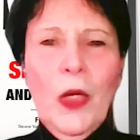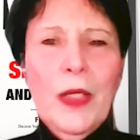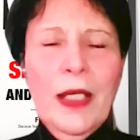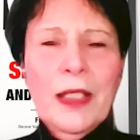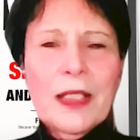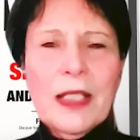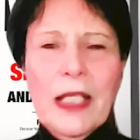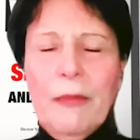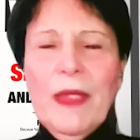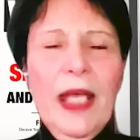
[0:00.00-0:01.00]
You know, and it's just
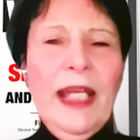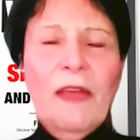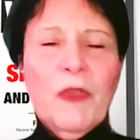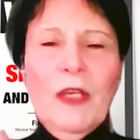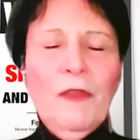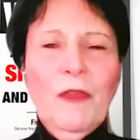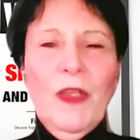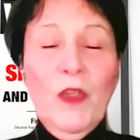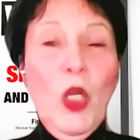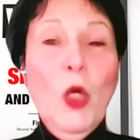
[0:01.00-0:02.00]
like, and after that,
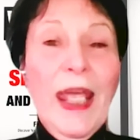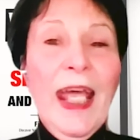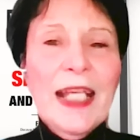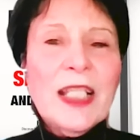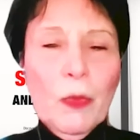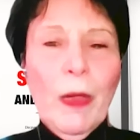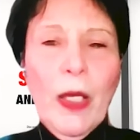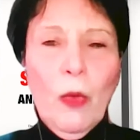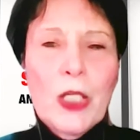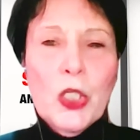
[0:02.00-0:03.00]
if you don't ask the
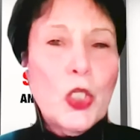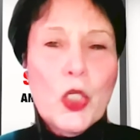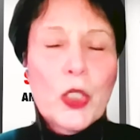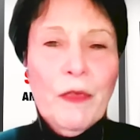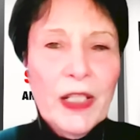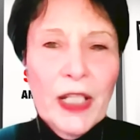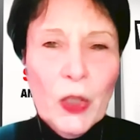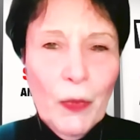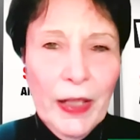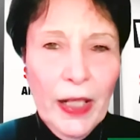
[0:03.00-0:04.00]
right questions, you're never going to get
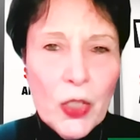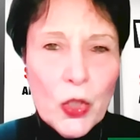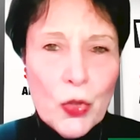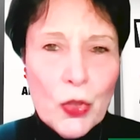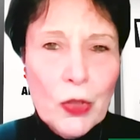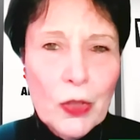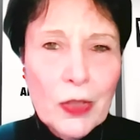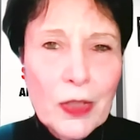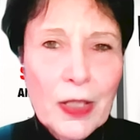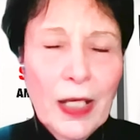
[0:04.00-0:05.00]
the right answers.
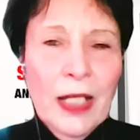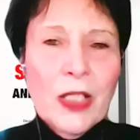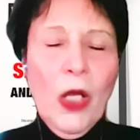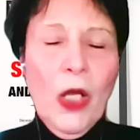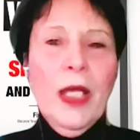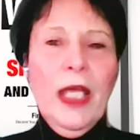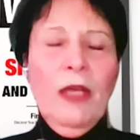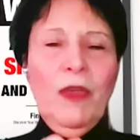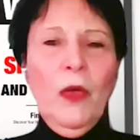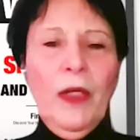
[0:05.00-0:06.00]
And so
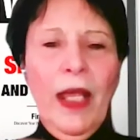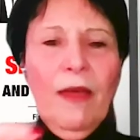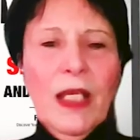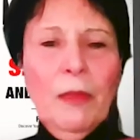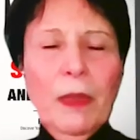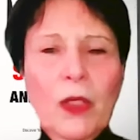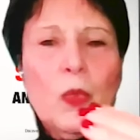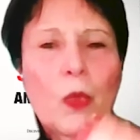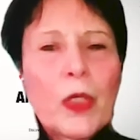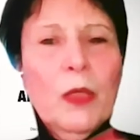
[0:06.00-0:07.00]
if you don't have somebody
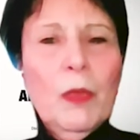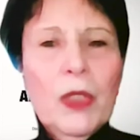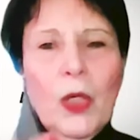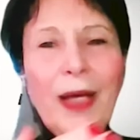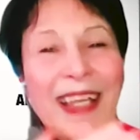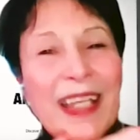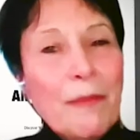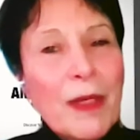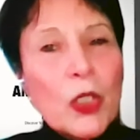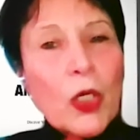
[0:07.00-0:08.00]
who's working with you on that
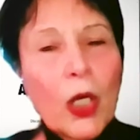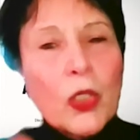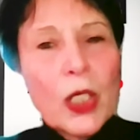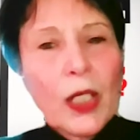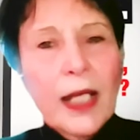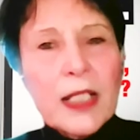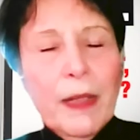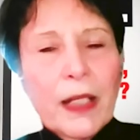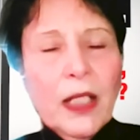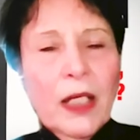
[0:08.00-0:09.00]
mentor coaching
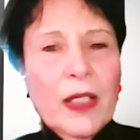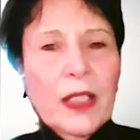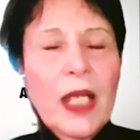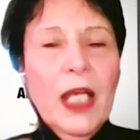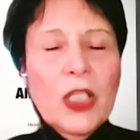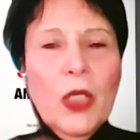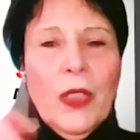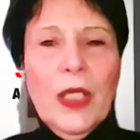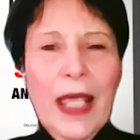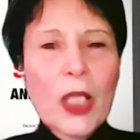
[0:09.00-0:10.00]
aspect of it, so
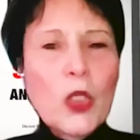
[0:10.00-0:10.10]
that they can